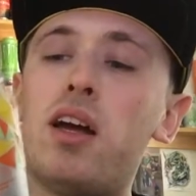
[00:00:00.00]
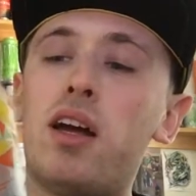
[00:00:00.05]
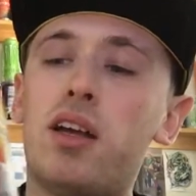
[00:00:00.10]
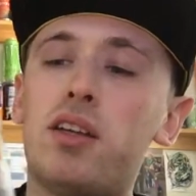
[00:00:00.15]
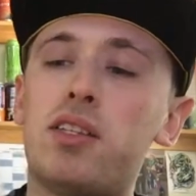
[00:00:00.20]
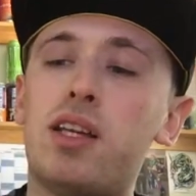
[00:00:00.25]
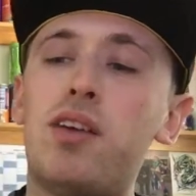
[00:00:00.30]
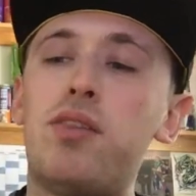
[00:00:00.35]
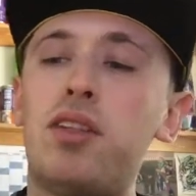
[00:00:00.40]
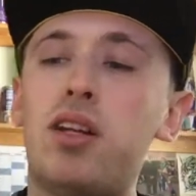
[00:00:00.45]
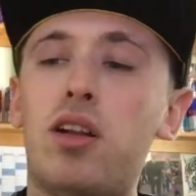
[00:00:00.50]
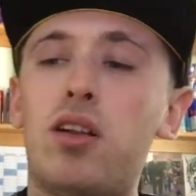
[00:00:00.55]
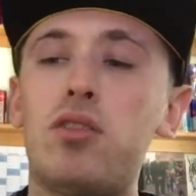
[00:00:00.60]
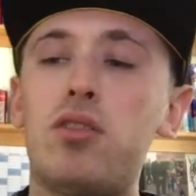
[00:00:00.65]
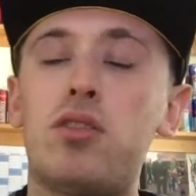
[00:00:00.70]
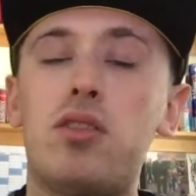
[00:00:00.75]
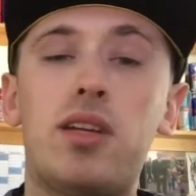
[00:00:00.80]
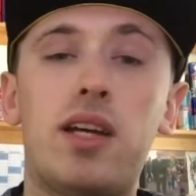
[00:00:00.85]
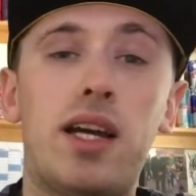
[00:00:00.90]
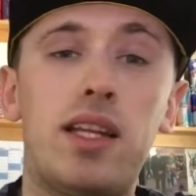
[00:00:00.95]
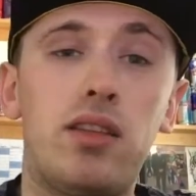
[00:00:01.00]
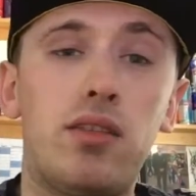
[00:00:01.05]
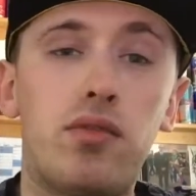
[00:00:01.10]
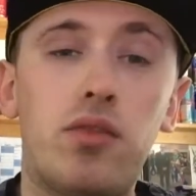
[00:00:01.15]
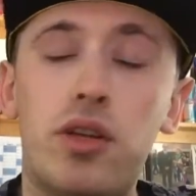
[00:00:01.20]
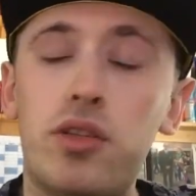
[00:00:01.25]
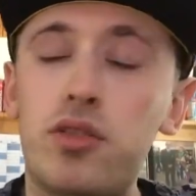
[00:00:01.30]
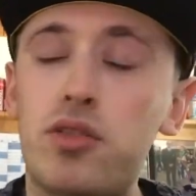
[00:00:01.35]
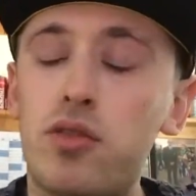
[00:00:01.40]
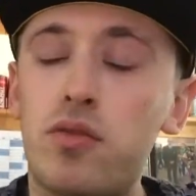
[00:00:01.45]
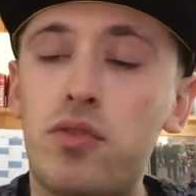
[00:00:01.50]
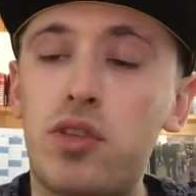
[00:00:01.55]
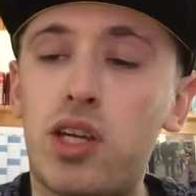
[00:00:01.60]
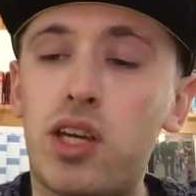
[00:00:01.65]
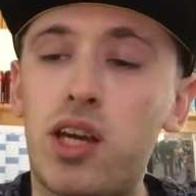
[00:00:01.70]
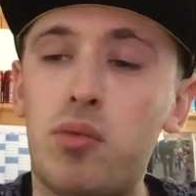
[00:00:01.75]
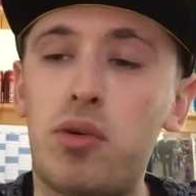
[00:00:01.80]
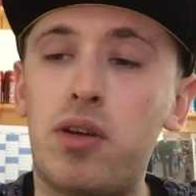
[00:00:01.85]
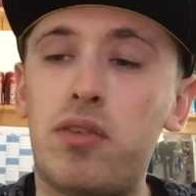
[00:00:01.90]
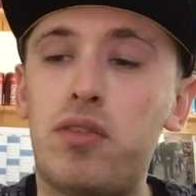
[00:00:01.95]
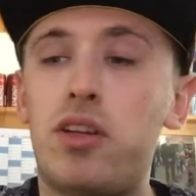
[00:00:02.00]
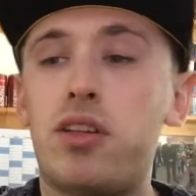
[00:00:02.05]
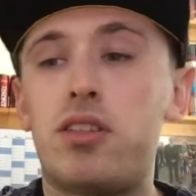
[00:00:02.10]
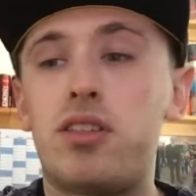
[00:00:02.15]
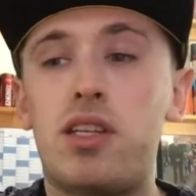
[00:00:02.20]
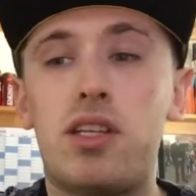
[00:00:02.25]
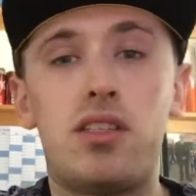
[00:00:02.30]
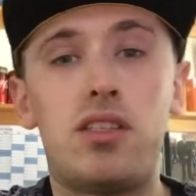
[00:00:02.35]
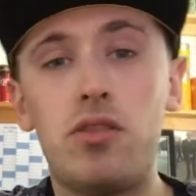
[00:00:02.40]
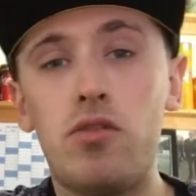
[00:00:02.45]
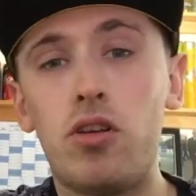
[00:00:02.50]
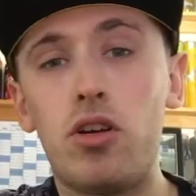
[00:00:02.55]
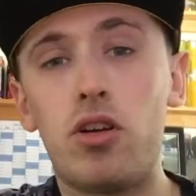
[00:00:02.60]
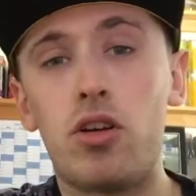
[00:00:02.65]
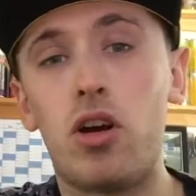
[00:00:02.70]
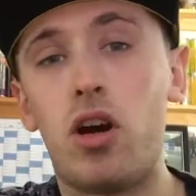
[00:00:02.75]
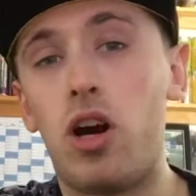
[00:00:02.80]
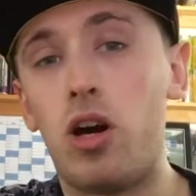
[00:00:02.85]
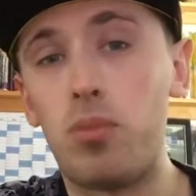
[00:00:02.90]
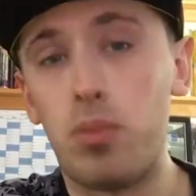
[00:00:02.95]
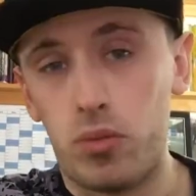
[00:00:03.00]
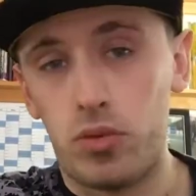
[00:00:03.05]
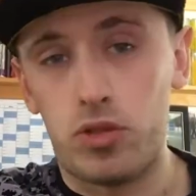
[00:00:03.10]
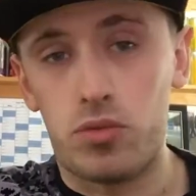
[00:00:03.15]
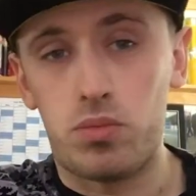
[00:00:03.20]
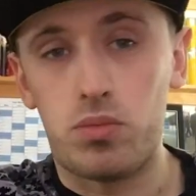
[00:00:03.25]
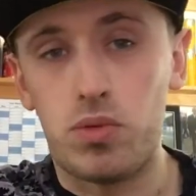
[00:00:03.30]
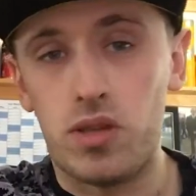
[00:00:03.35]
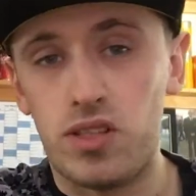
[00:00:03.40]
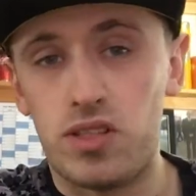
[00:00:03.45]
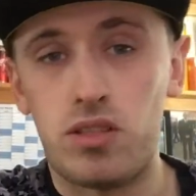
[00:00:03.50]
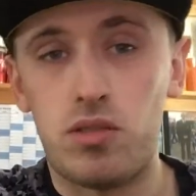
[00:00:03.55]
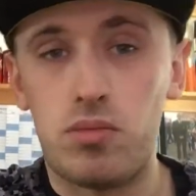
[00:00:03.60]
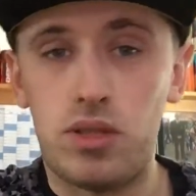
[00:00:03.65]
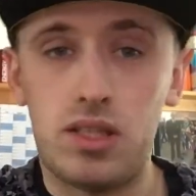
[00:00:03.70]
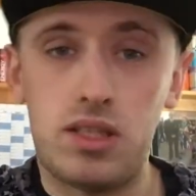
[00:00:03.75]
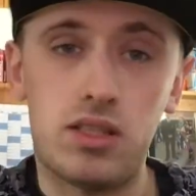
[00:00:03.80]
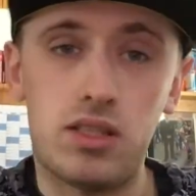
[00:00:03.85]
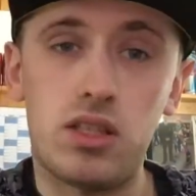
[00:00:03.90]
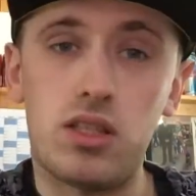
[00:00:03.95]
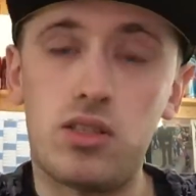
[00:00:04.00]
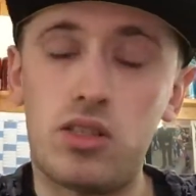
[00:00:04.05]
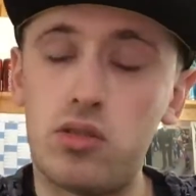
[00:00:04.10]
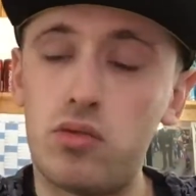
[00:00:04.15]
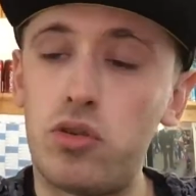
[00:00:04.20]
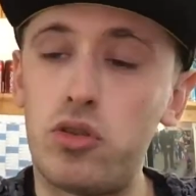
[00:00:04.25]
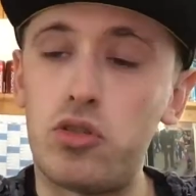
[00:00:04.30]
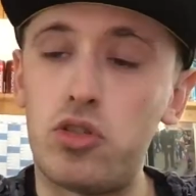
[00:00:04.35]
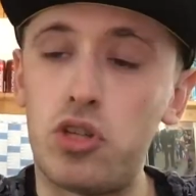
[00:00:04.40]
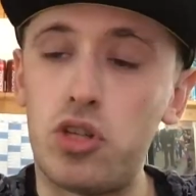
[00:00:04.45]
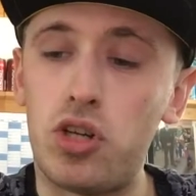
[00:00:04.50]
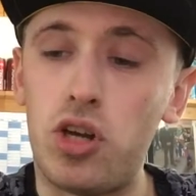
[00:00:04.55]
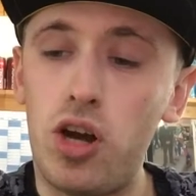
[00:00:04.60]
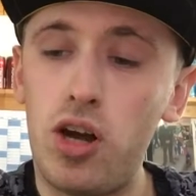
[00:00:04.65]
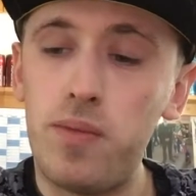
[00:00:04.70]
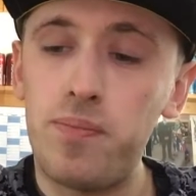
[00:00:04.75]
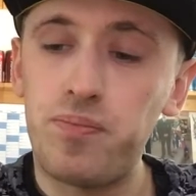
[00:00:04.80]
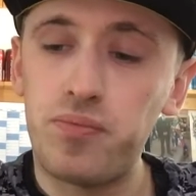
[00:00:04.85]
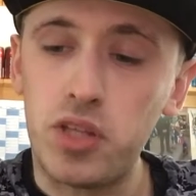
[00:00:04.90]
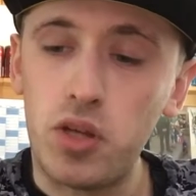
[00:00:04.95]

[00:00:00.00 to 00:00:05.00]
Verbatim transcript: So having a close look at the front of the can, we have, like I said, zero carb, which basically means zero sugar.